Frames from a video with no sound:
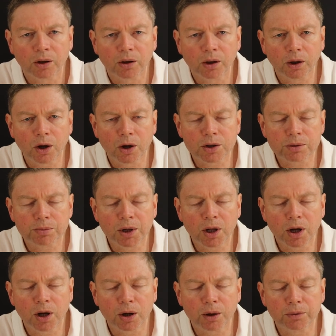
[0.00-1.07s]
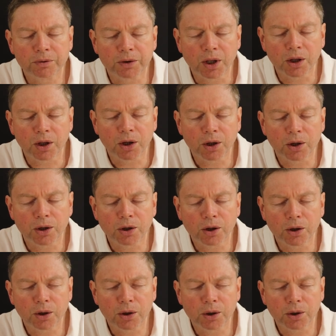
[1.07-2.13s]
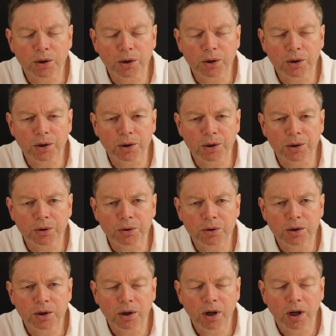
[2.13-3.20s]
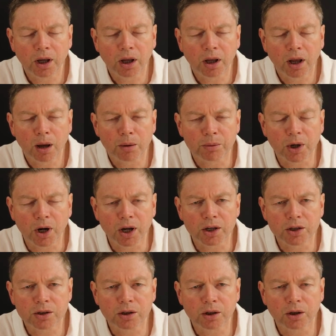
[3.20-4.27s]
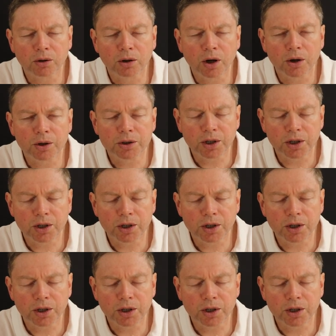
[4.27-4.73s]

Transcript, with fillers: The Gospel of the Lord. Praise to you, Lord